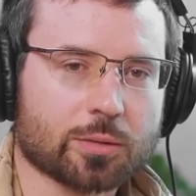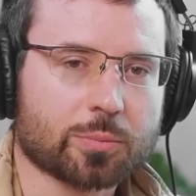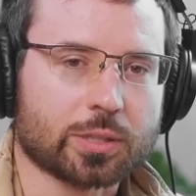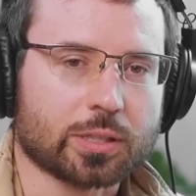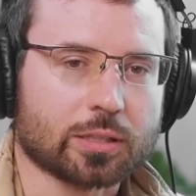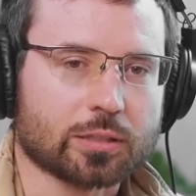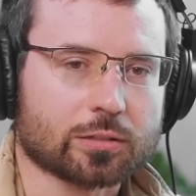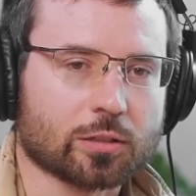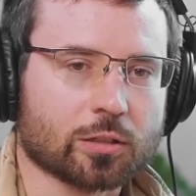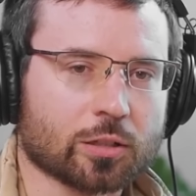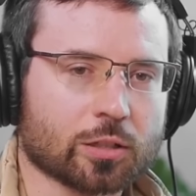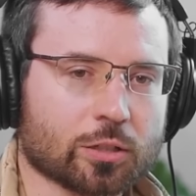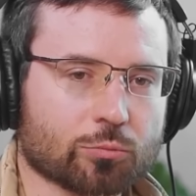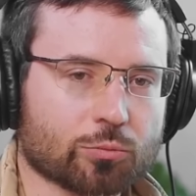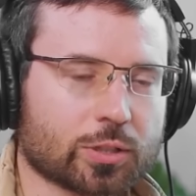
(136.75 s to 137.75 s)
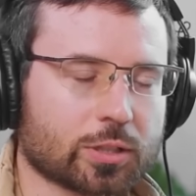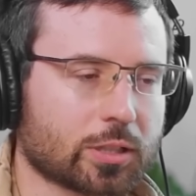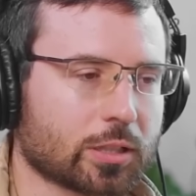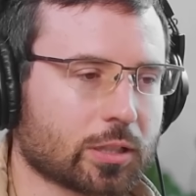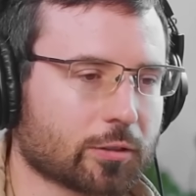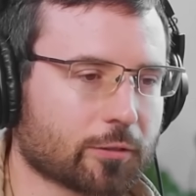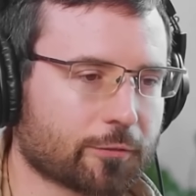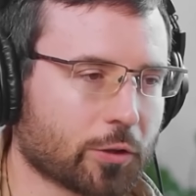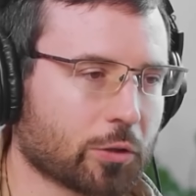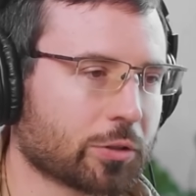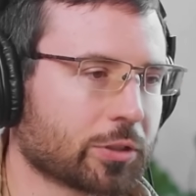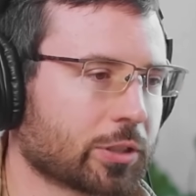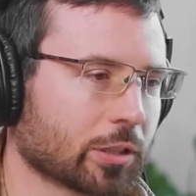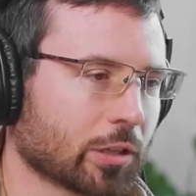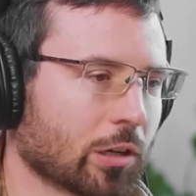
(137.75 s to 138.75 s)
companies are really
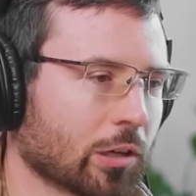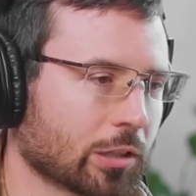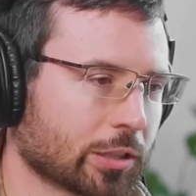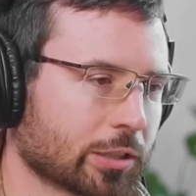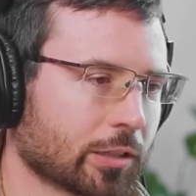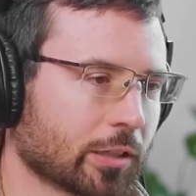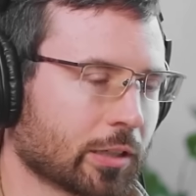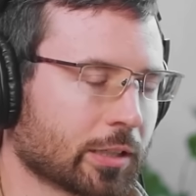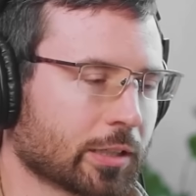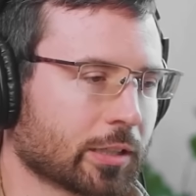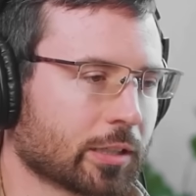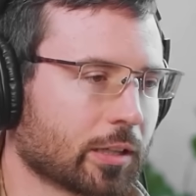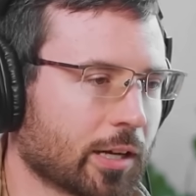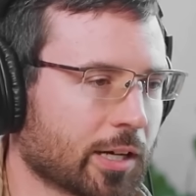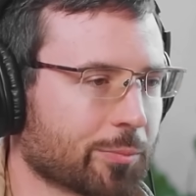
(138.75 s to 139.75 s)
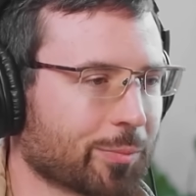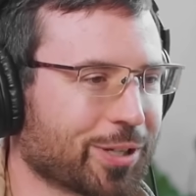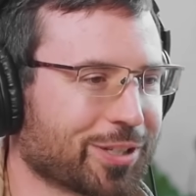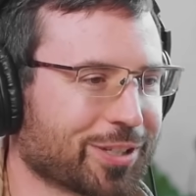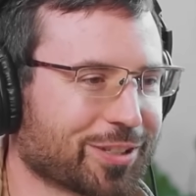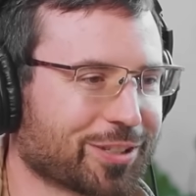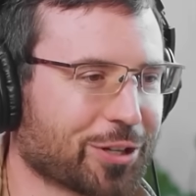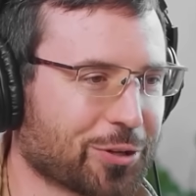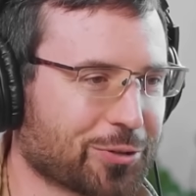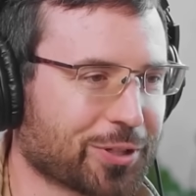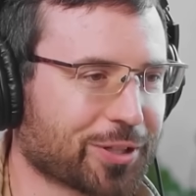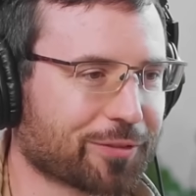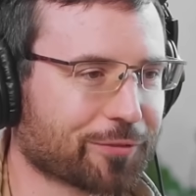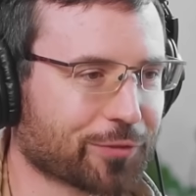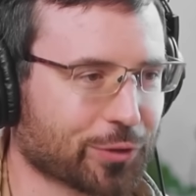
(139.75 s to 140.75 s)
focusing hard on automating coding